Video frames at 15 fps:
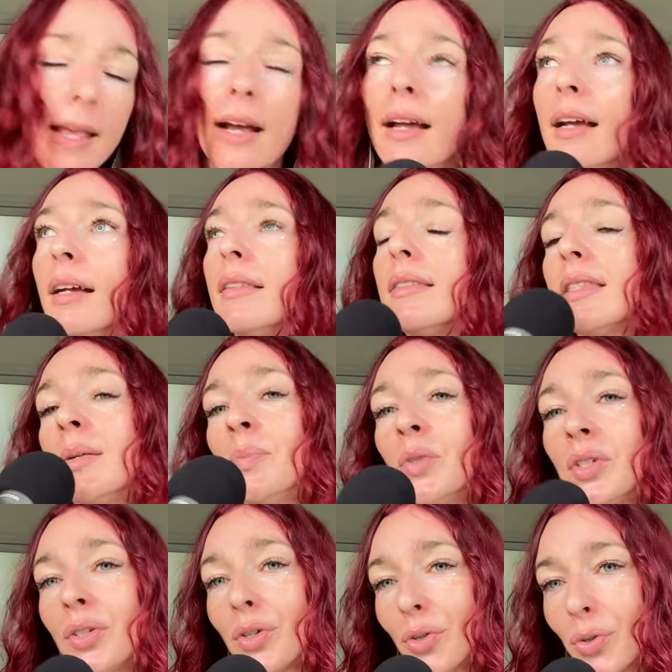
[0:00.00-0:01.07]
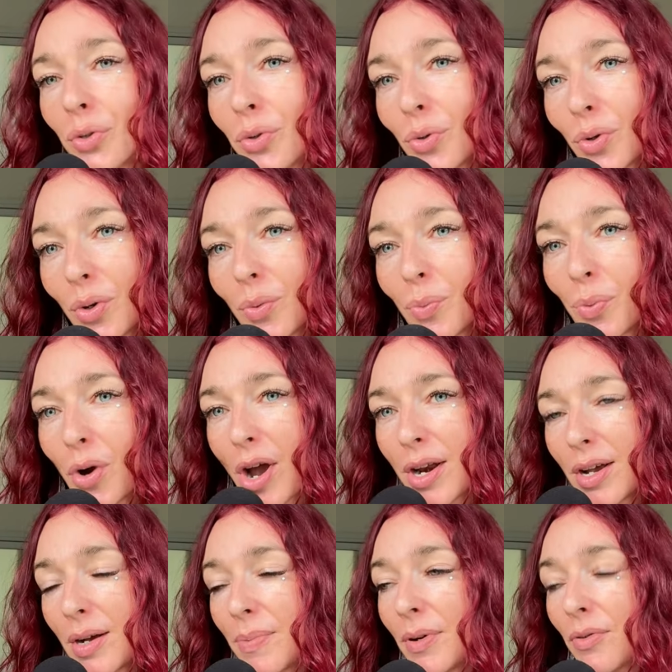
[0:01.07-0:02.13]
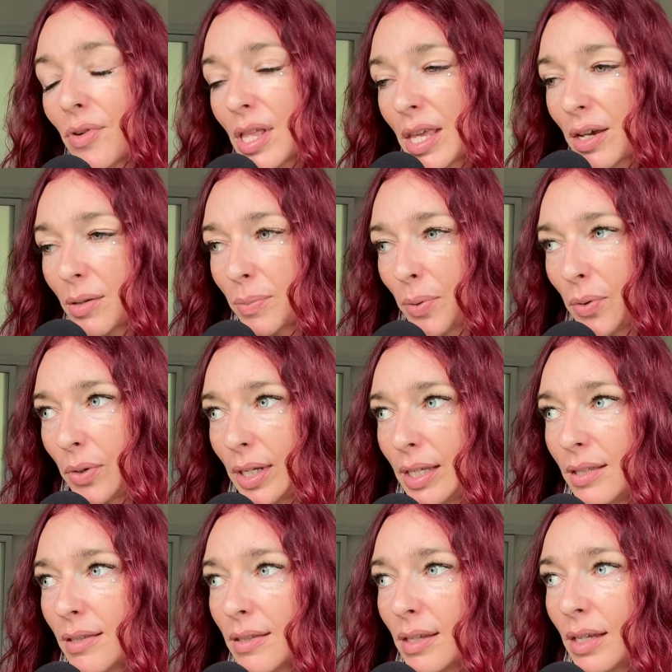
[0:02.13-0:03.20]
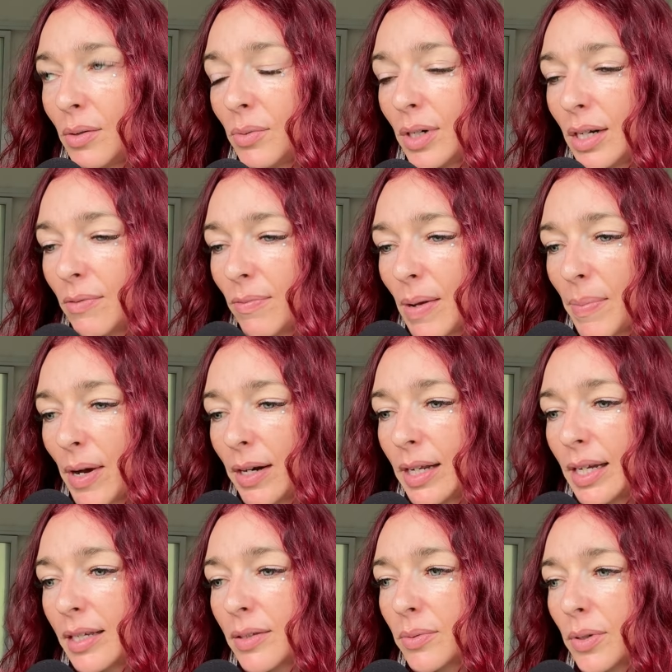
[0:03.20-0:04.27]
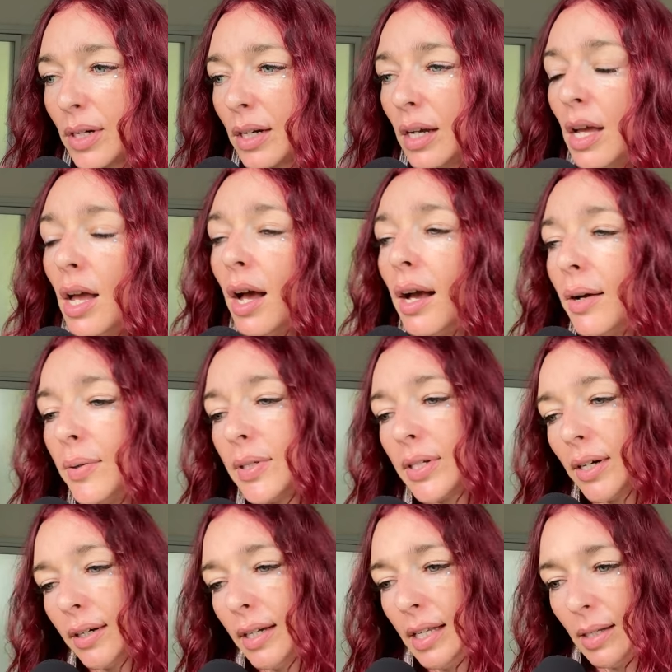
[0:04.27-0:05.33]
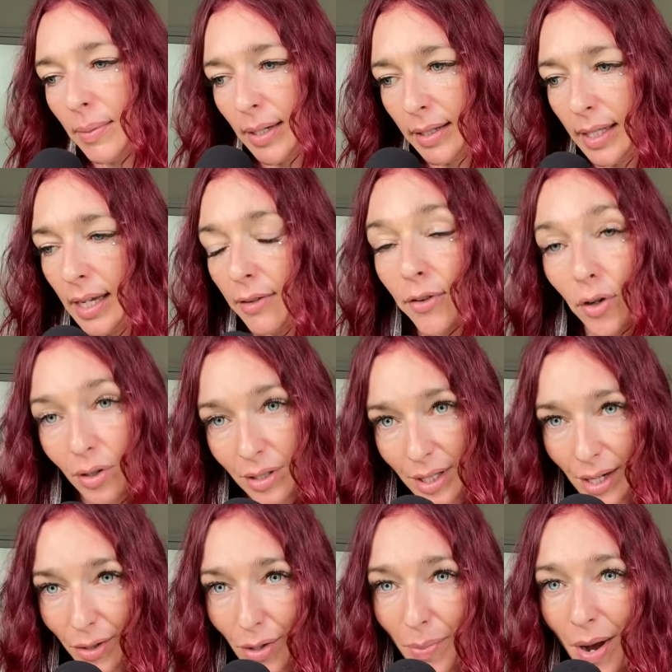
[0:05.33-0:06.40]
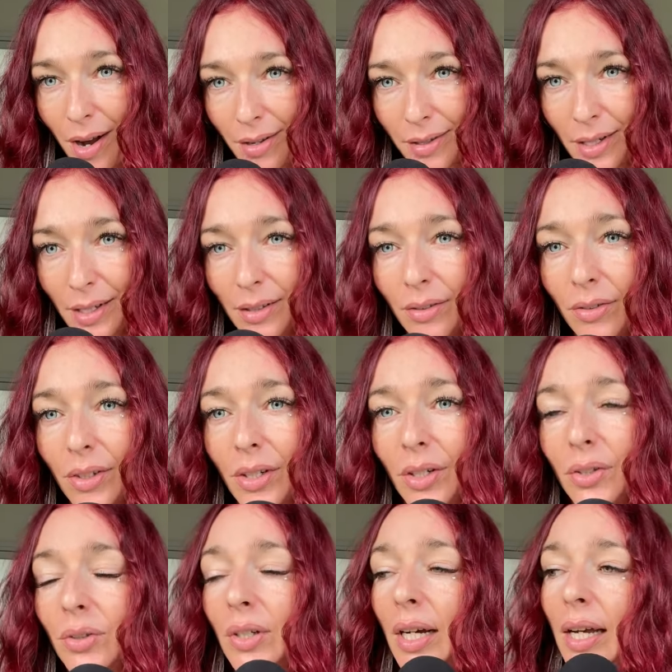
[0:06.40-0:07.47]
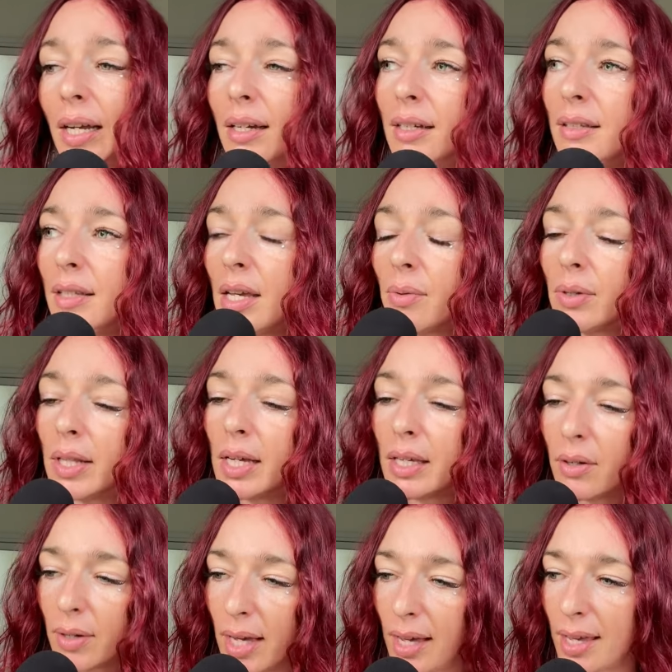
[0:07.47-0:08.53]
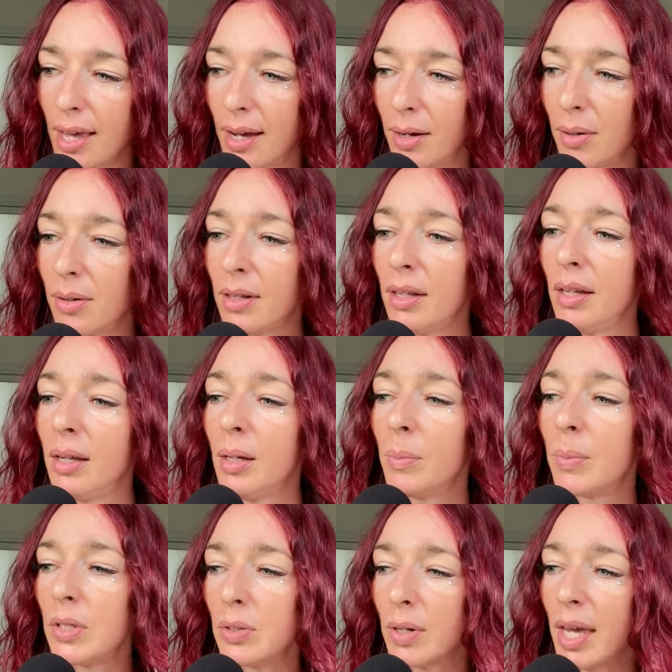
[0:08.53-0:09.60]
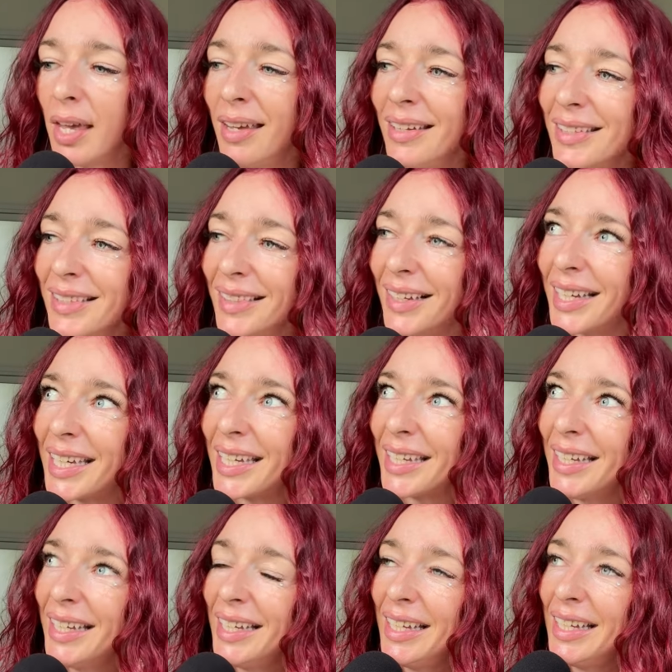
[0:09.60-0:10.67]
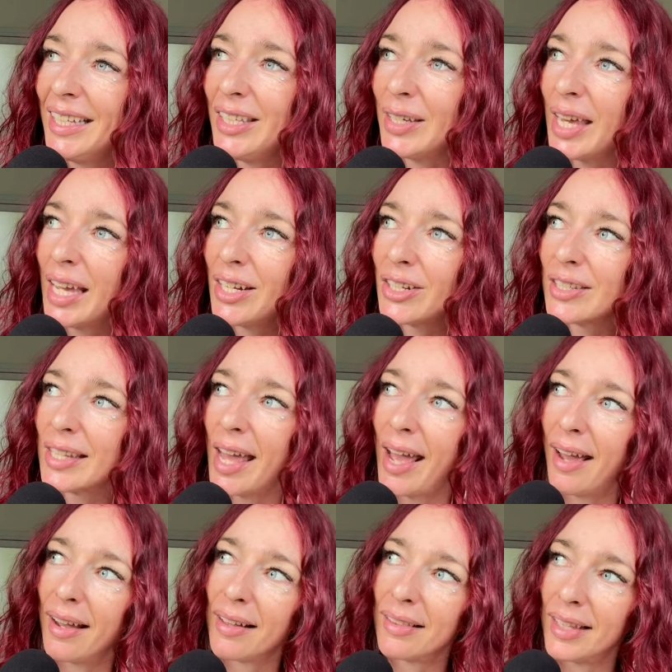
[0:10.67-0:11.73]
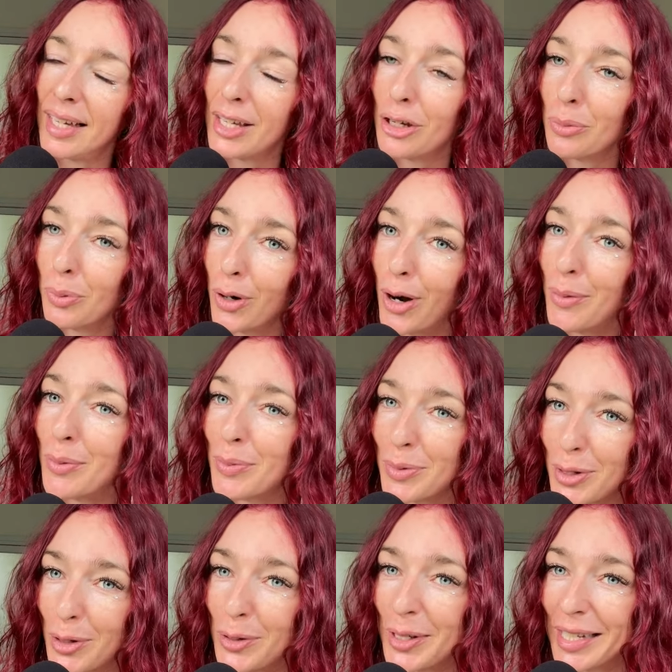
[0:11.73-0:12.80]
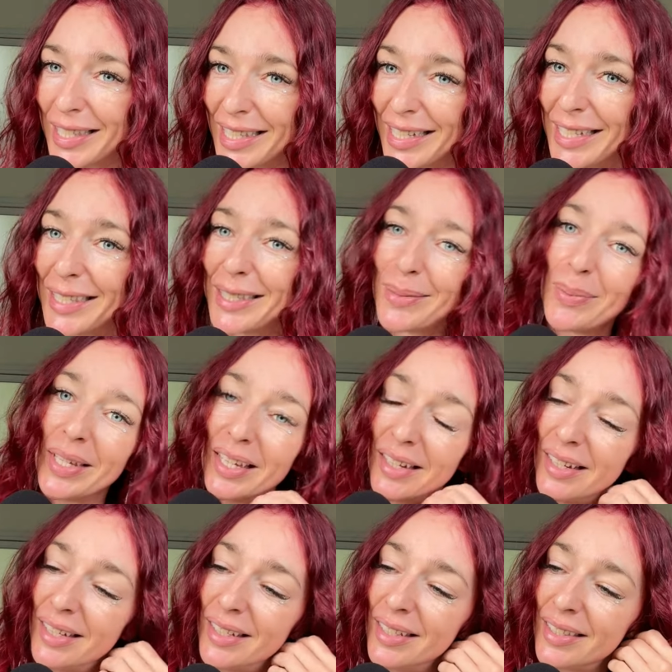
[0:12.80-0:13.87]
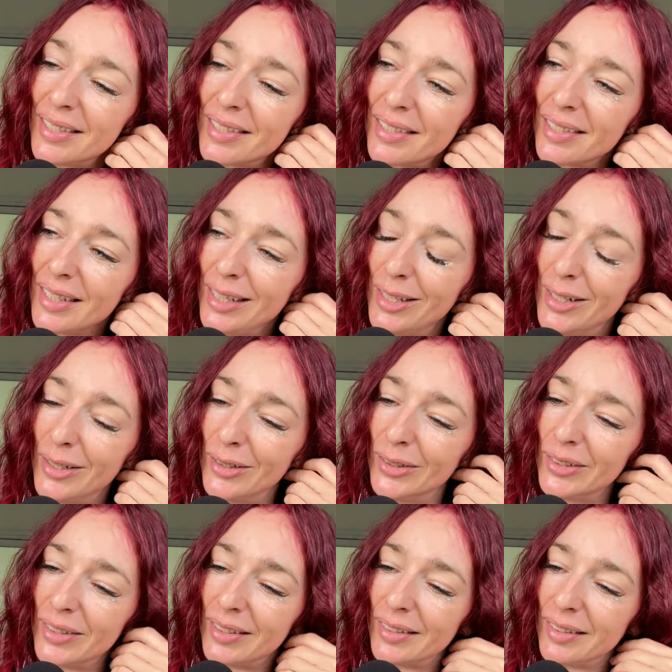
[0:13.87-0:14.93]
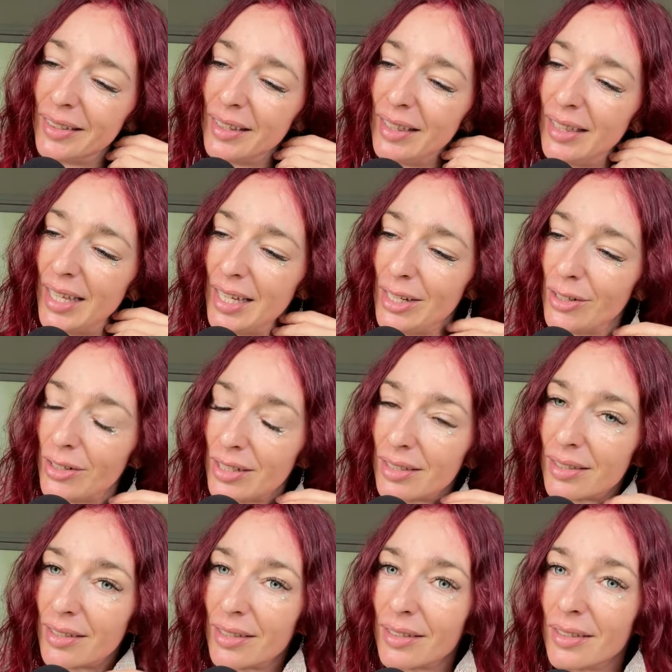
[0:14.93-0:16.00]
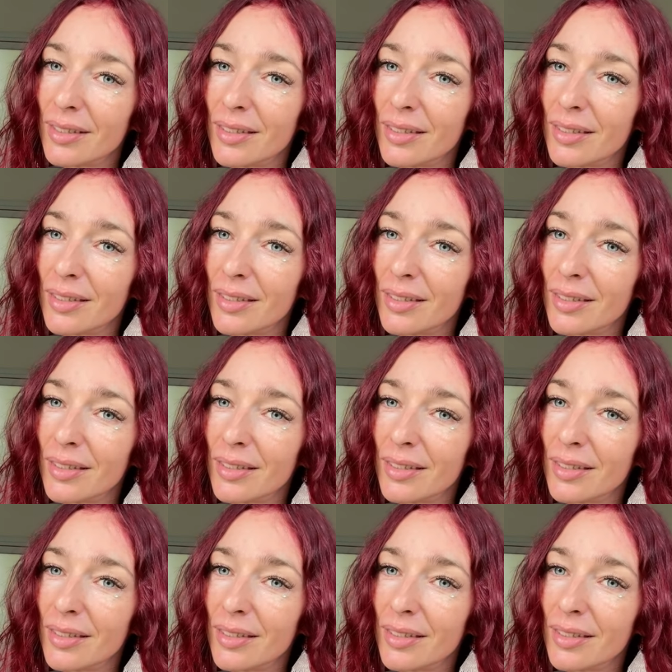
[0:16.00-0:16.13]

I had someone who brought up a really good point in one of my podcasts where I was talking about like focusing on the positive, you know, and they were like, okay, yeah, but you can't like, you can't just act like your problems don't exist because, you know, then you're just